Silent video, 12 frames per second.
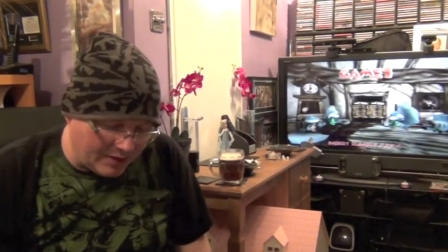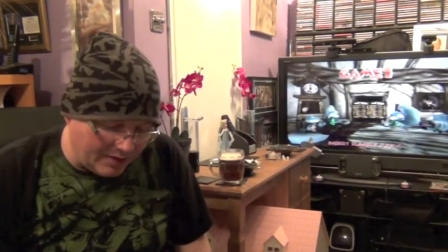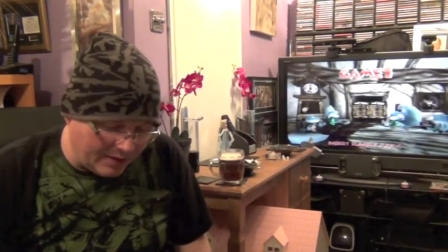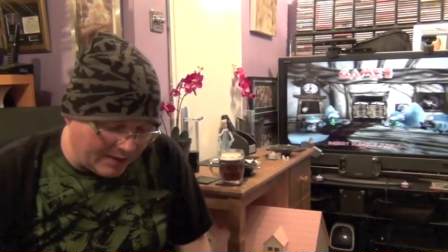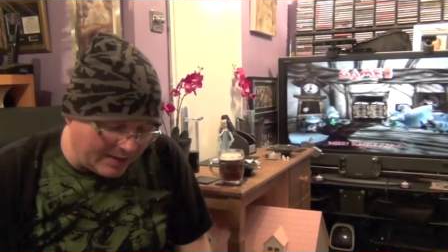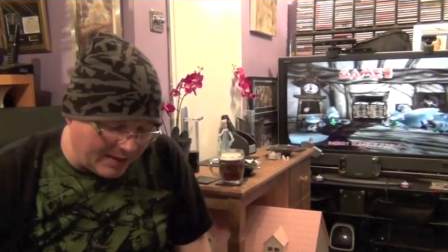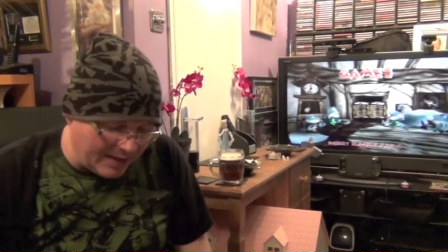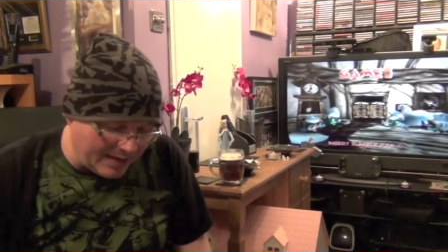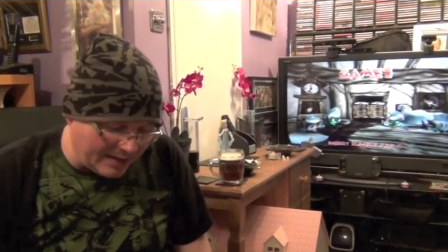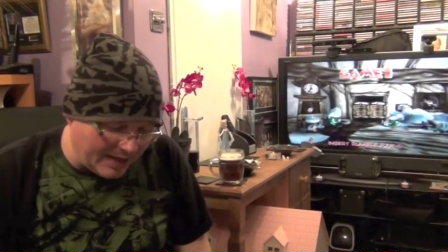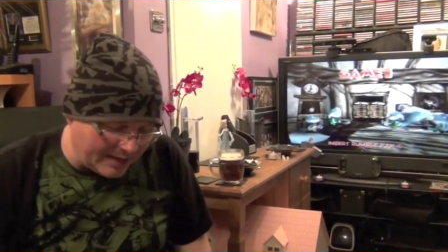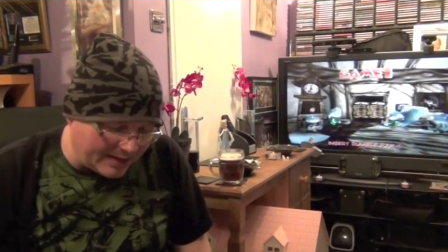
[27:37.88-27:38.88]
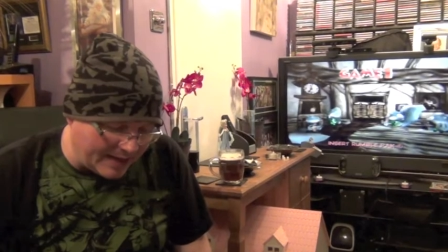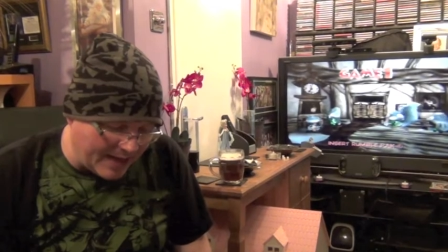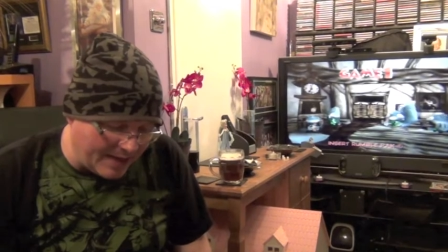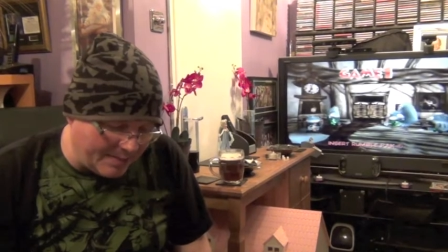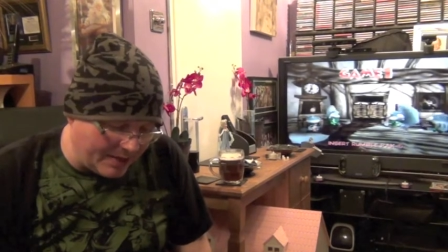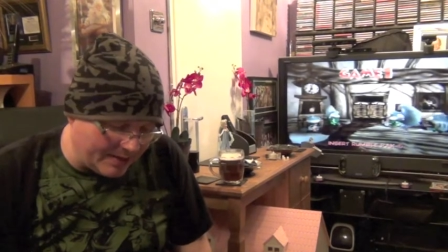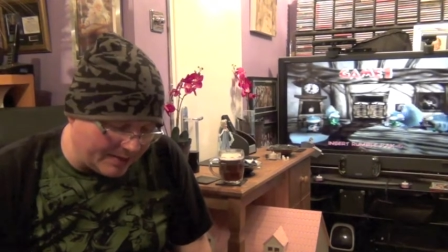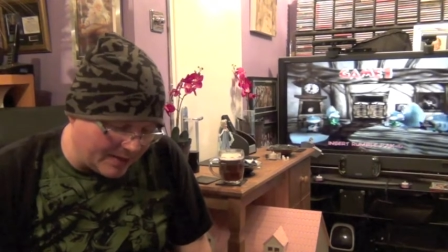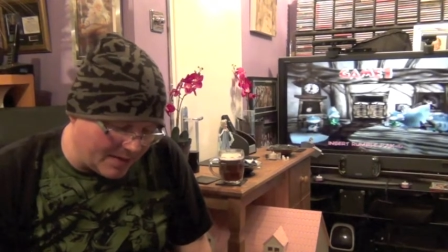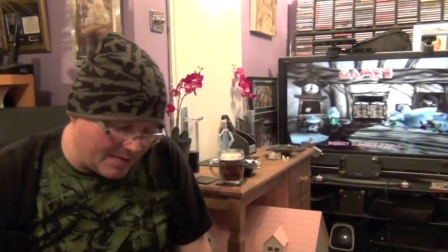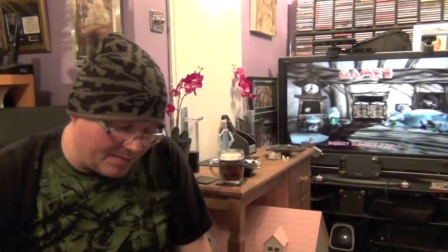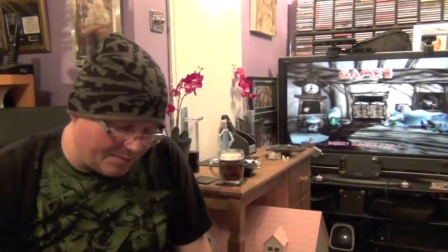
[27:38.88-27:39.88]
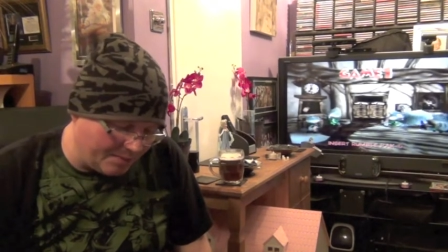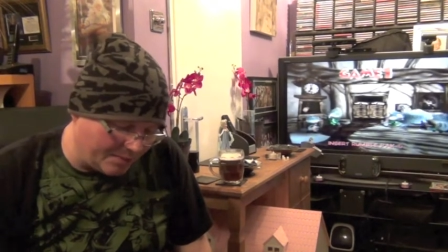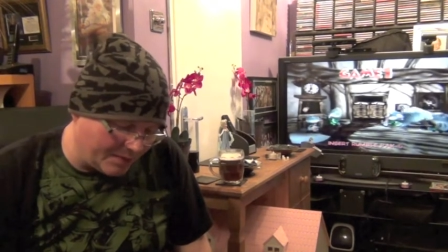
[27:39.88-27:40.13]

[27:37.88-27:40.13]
this next game is it's